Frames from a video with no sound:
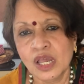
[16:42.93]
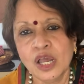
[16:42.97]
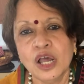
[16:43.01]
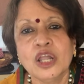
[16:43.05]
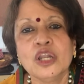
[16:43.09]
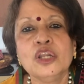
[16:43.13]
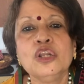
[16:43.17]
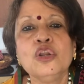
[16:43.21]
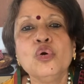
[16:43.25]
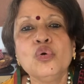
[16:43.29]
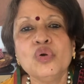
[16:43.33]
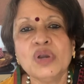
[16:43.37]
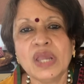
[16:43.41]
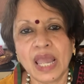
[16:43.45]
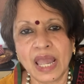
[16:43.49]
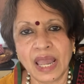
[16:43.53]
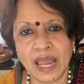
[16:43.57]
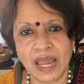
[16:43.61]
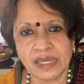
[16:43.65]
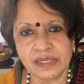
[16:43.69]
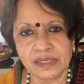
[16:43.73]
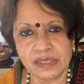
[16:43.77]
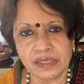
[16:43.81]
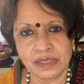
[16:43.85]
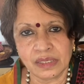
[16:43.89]
Look
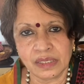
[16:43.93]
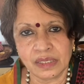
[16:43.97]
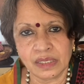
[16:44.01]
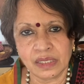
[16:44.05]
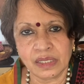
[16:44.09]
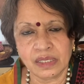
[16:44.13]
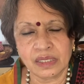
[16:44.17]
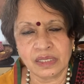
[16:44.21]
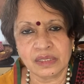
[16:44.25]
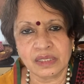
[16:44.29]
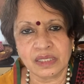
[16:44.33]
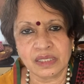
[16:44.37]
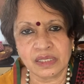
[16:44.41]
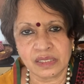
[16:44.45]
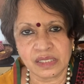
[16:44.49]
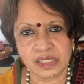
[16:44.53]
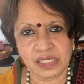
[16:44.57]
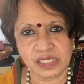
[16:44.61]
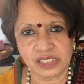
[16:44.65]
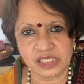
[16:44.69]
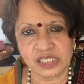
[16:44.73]
at the